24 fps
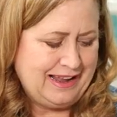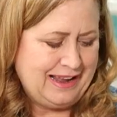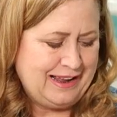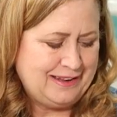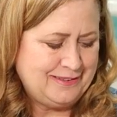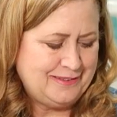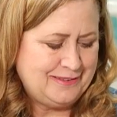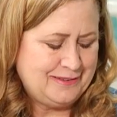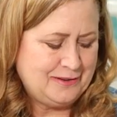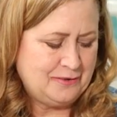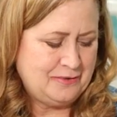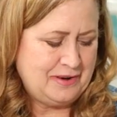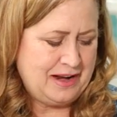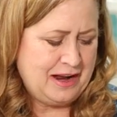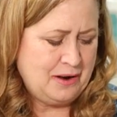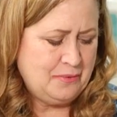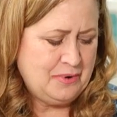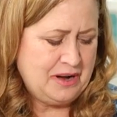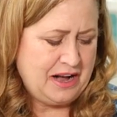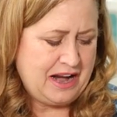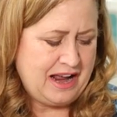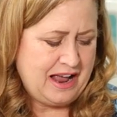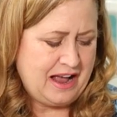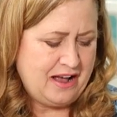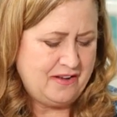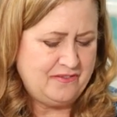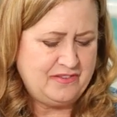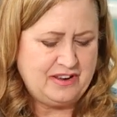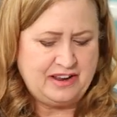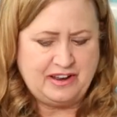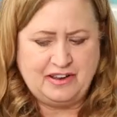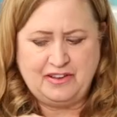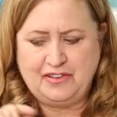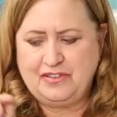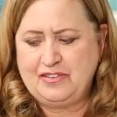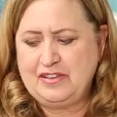And so now what I have
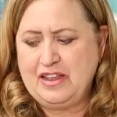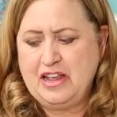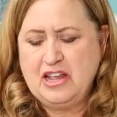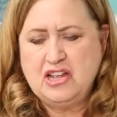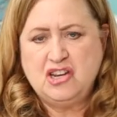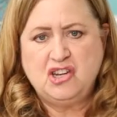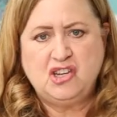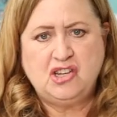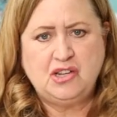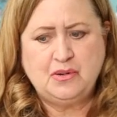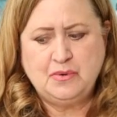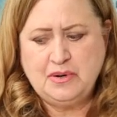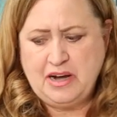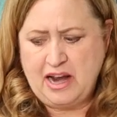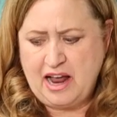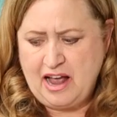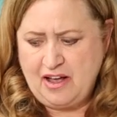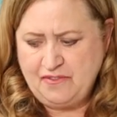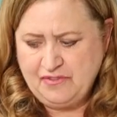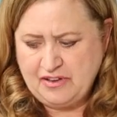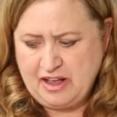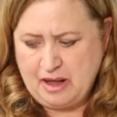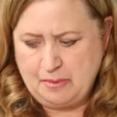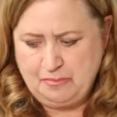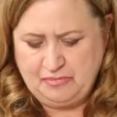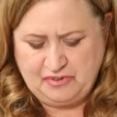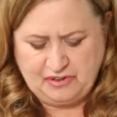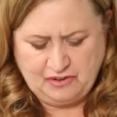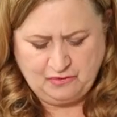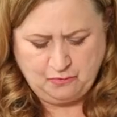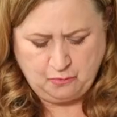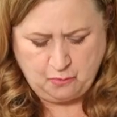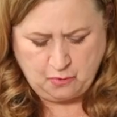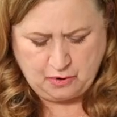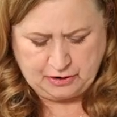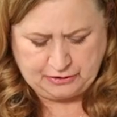is 2.5 cups
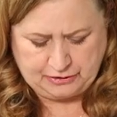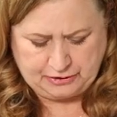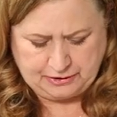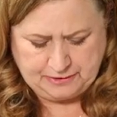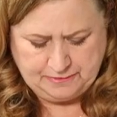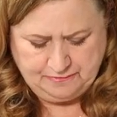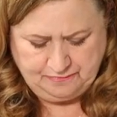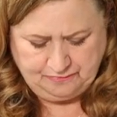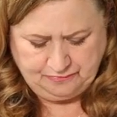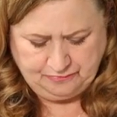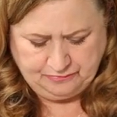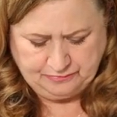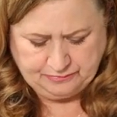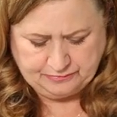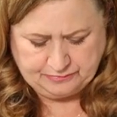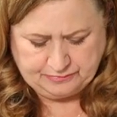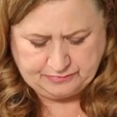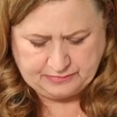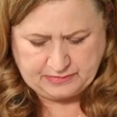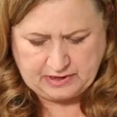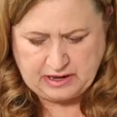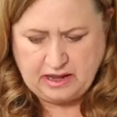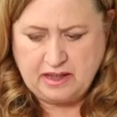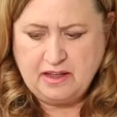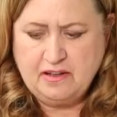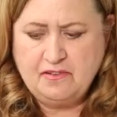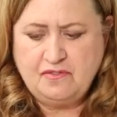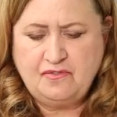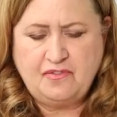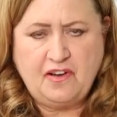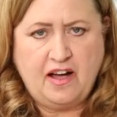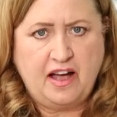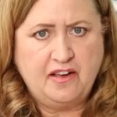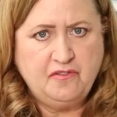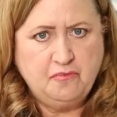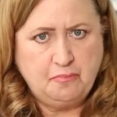of water,
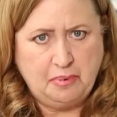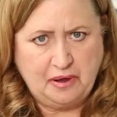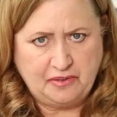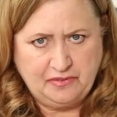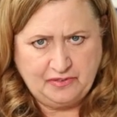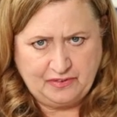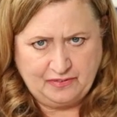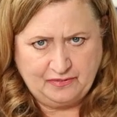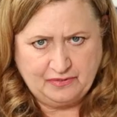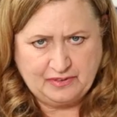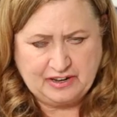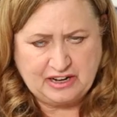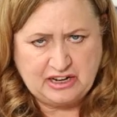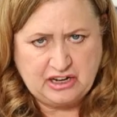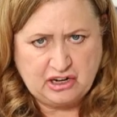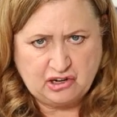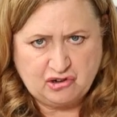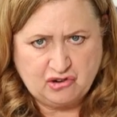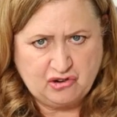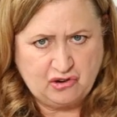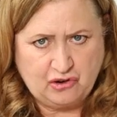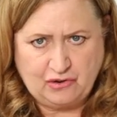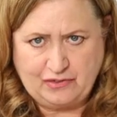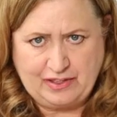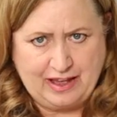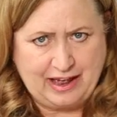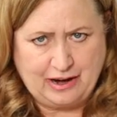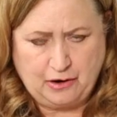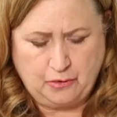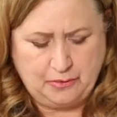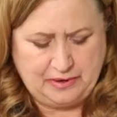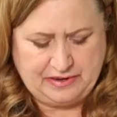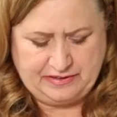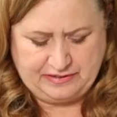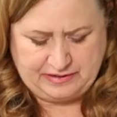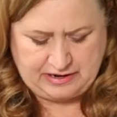5 pumps of conditioner. That
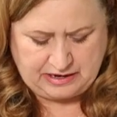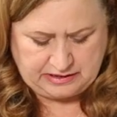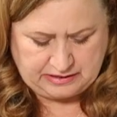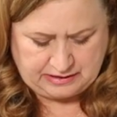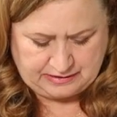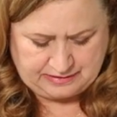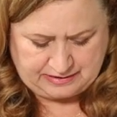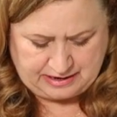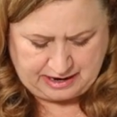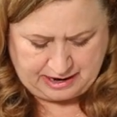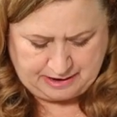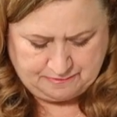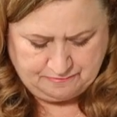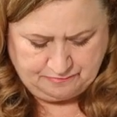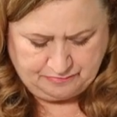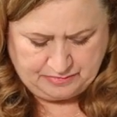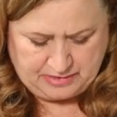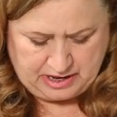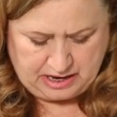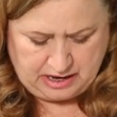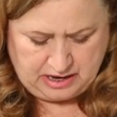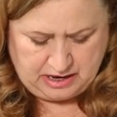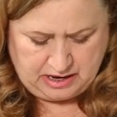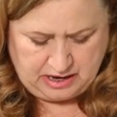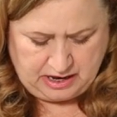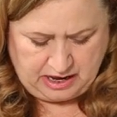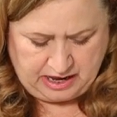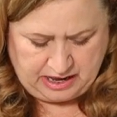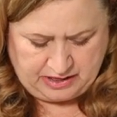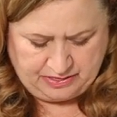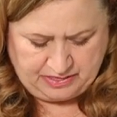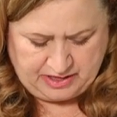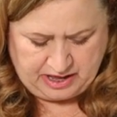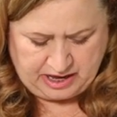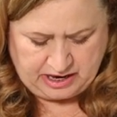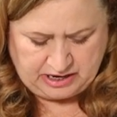always stayed the same.
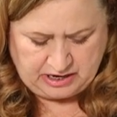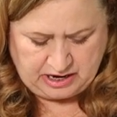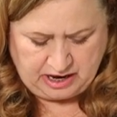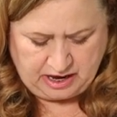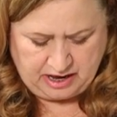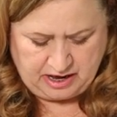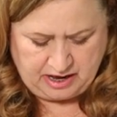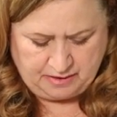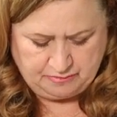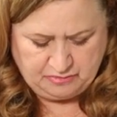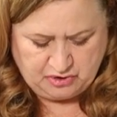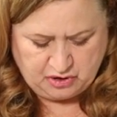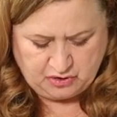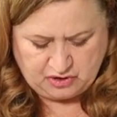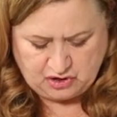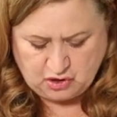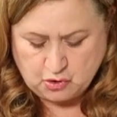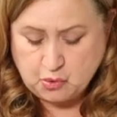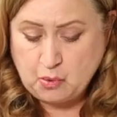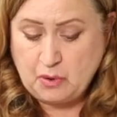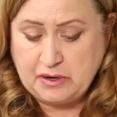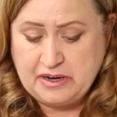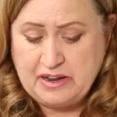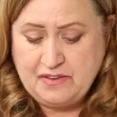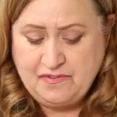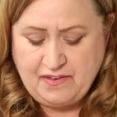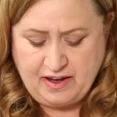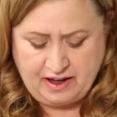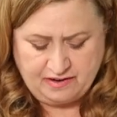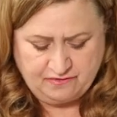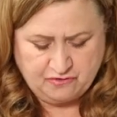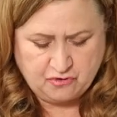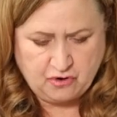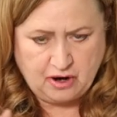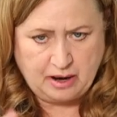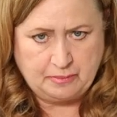And then doing
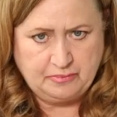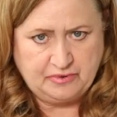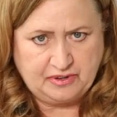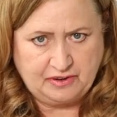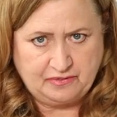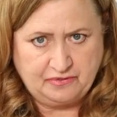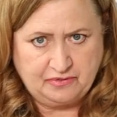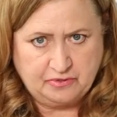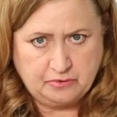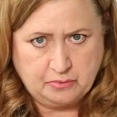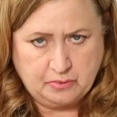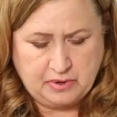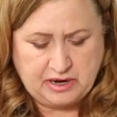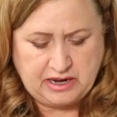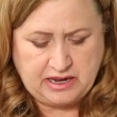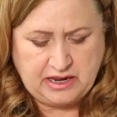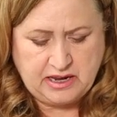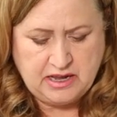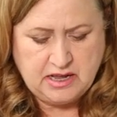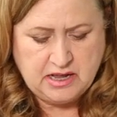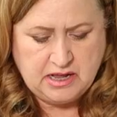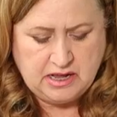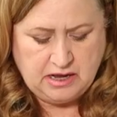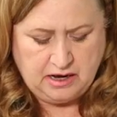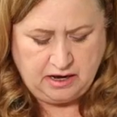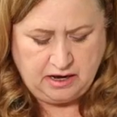25 drops of 3,